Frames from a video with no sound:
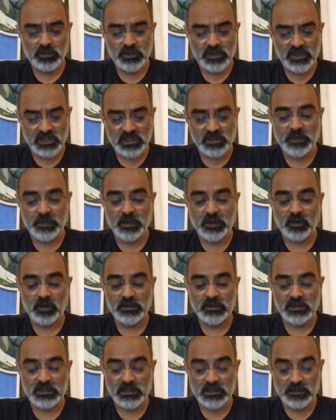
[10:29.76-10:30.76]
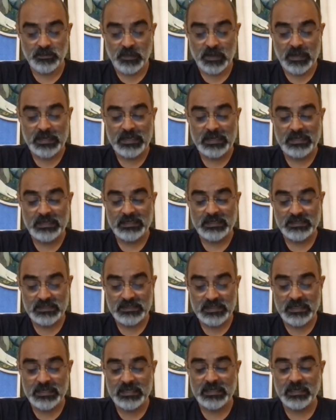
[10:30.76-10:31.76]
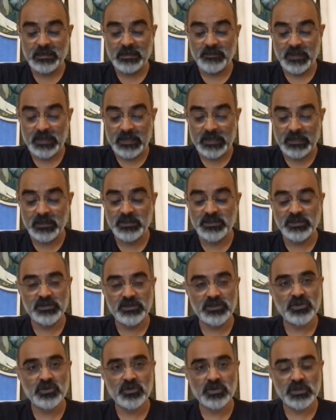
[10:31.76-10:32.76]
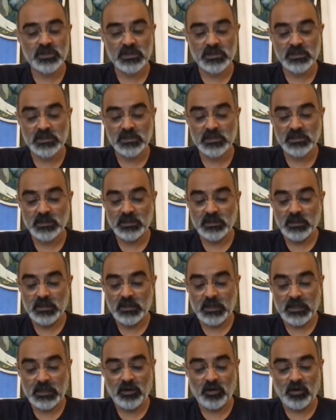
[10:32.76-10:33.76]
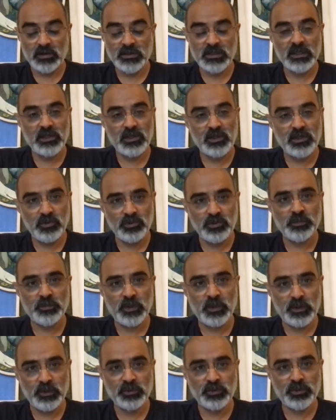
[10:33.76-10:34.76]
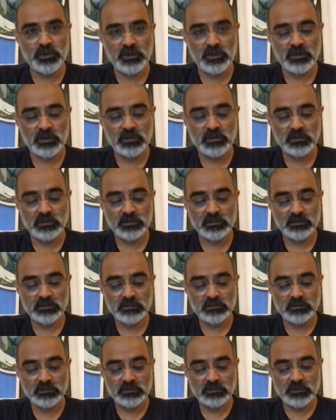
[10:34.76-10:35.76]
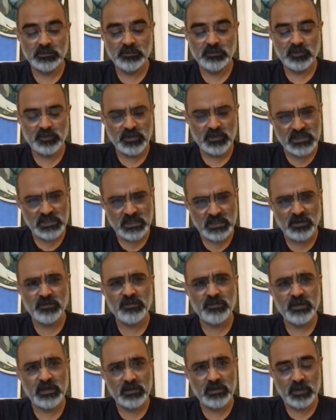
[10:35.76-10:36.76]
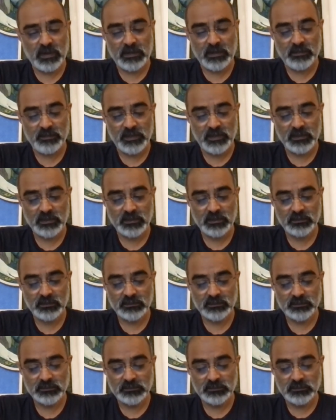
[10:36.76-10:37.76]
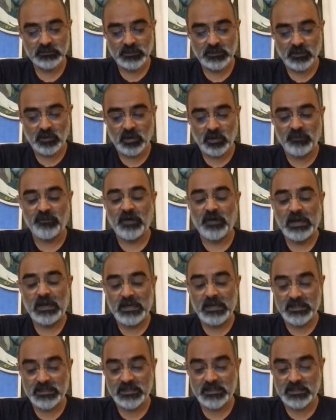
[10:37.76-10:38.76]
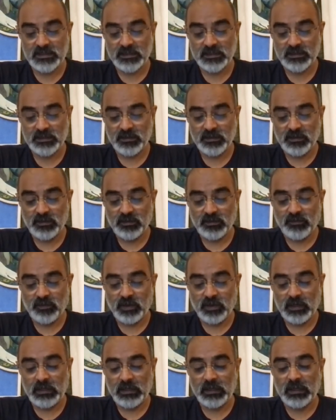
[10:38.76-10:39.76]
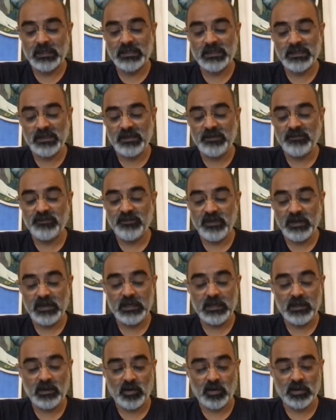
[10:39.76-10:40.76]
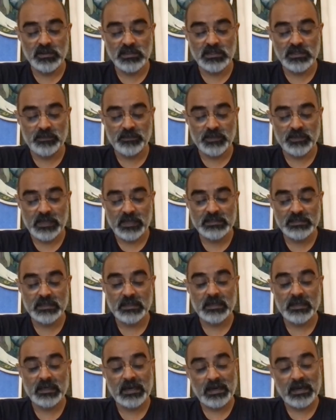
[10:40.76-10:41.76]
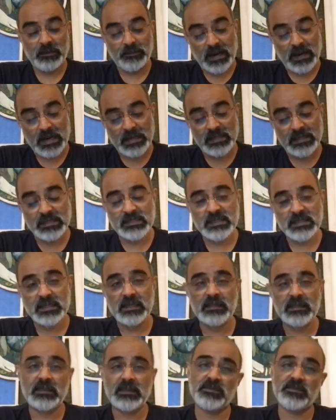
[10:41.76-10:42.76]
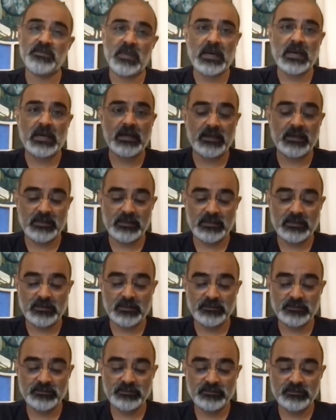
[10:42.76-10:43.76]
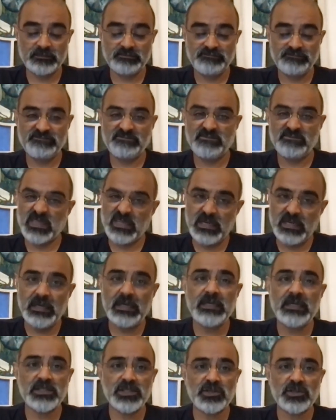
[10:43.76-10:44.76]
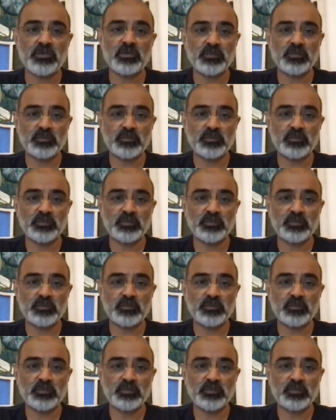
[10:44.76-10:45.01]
just because its mining is eating up the energy resources and causing huge pollution for the sake of the environment, or far less for an utterly vague concept as the planet's health is my health, or it needs to.